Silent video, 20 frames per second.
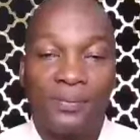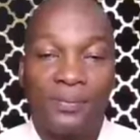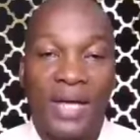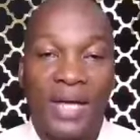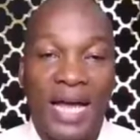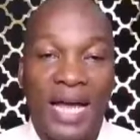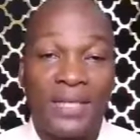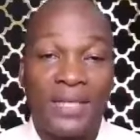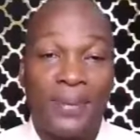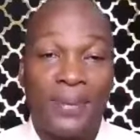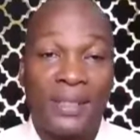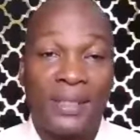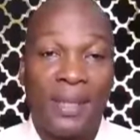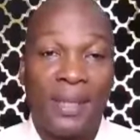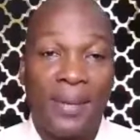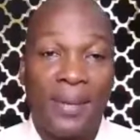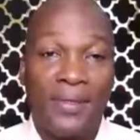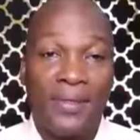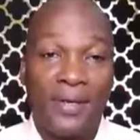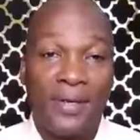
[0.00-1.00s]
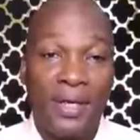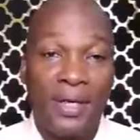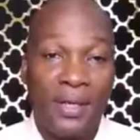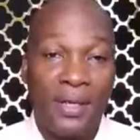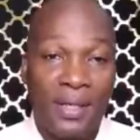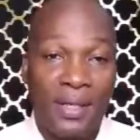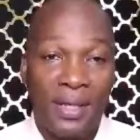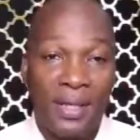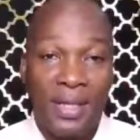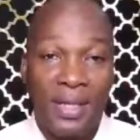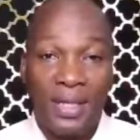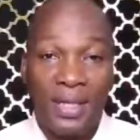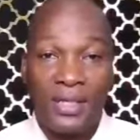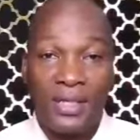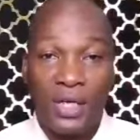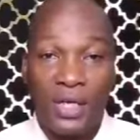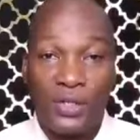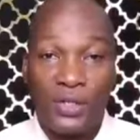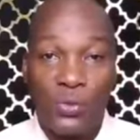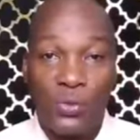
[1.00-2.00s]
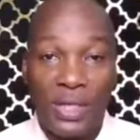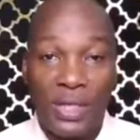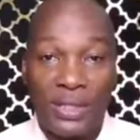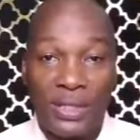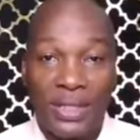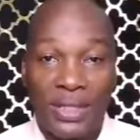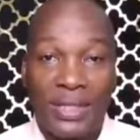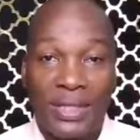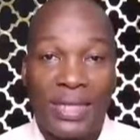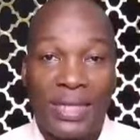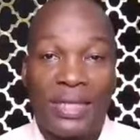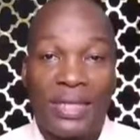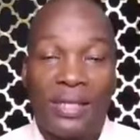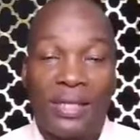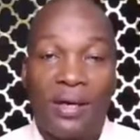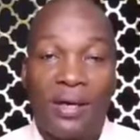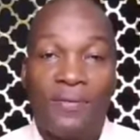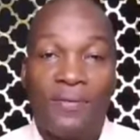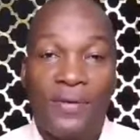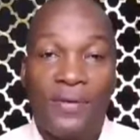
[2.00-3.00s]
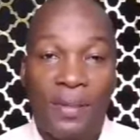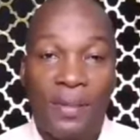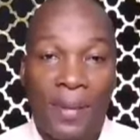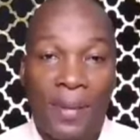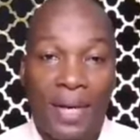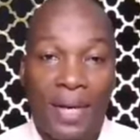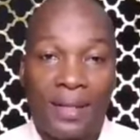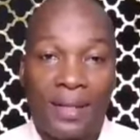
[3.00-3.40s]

Aspect number 3 is student-centered feedback.